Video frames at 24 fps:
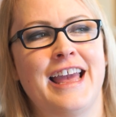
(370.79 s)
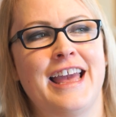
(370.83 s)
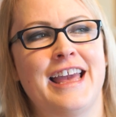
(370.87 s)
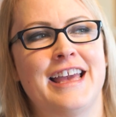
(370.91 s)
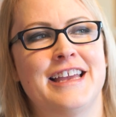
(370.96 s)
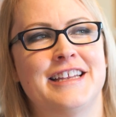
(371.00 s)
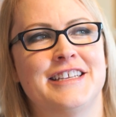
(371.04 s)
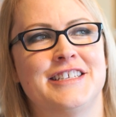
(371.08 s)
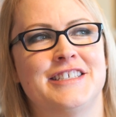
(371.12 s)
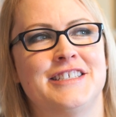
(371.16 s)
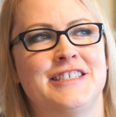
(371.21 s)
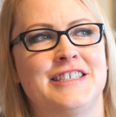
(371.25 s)

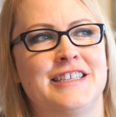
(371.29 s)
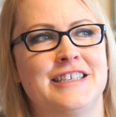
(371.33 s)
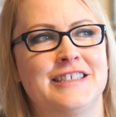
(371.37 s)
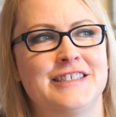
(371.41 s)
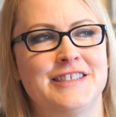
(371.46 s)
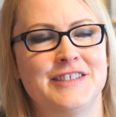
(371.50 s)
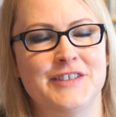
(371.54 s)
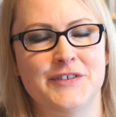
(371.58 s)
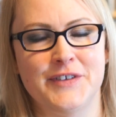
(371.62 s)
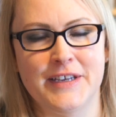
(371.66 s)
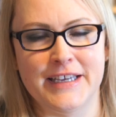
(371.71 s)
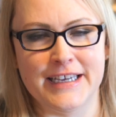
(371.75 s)
and
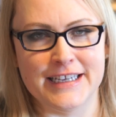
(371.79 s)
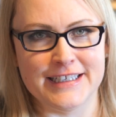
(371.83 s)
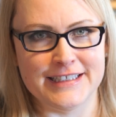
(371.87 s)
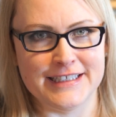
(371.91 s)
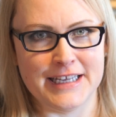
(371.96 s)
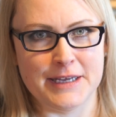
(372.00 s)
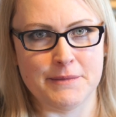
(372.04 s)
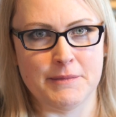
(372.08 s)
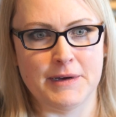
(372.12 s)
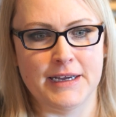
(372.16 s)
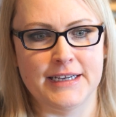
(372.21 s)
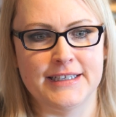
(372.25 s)
she's doing it
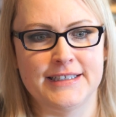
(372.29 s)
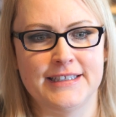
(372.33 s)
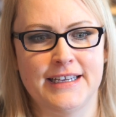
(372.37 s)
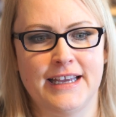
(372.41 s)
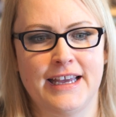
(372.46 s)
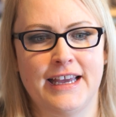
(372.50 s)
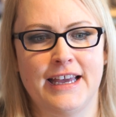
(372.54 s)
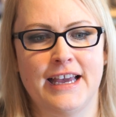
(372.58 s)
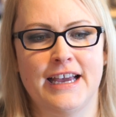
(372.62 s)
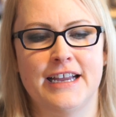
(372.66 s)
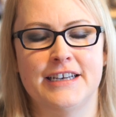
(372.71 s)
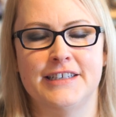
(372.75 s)
day by
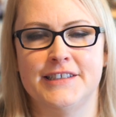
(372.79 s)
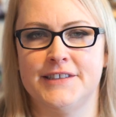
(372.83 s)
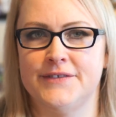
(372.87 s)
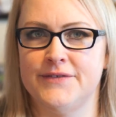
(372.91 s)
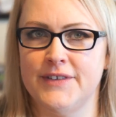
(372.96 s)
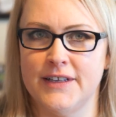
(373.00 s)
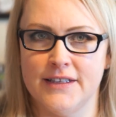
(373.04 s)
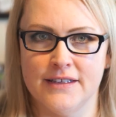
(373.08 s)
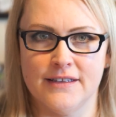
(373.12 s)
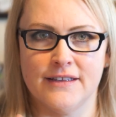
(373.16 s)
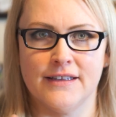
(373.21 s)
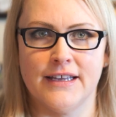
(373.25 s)
day, I just
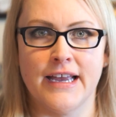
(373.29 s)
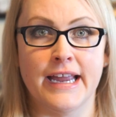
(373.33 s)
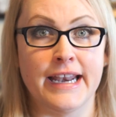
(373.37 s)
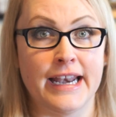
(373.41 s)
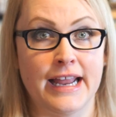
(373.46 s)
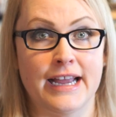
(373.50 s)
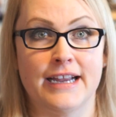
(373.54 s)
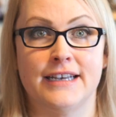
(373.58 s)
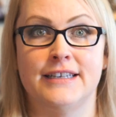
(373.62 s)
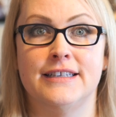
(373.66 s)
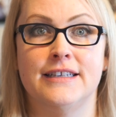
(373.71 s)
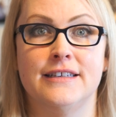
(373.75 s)
felt
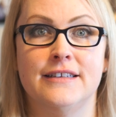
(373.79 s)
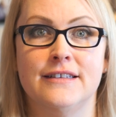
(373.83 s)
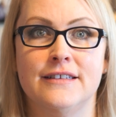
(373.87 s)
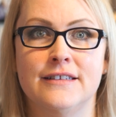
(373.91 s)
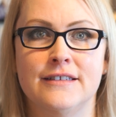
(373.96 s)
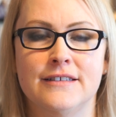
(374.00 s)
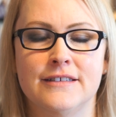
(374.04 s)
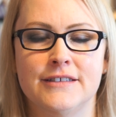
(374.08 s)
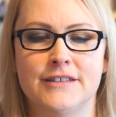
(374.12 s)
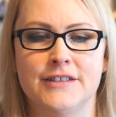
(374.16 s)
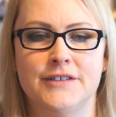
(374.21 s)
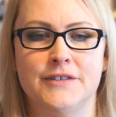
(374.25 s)
connected
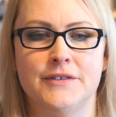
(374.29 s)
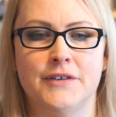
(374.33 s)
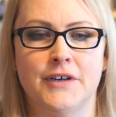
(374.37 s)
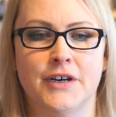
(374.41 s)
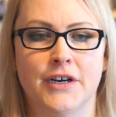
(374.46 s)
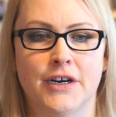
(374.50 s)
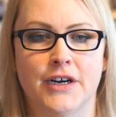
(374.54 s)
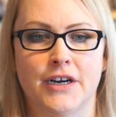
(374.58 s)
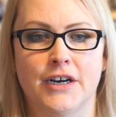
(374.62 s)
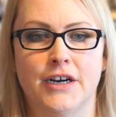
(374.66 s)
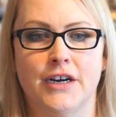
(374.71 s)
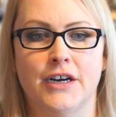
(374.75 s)
to
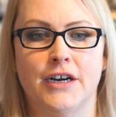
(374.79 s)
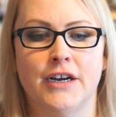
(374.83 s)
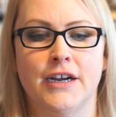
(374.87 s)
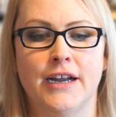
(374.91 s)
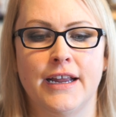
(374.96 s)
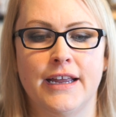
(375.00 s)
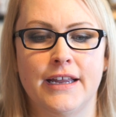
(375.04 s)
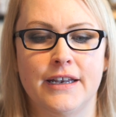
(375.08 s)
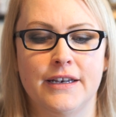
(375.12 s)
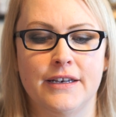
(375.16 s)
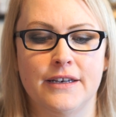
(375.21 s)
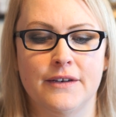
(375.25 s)
her
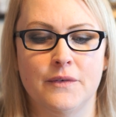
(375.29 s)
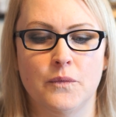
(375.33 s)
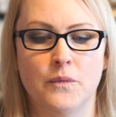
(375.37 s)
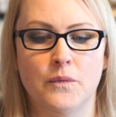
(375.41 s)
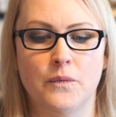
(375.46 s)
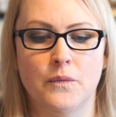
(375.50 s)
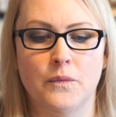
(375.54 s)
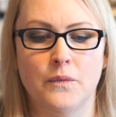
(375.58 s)
and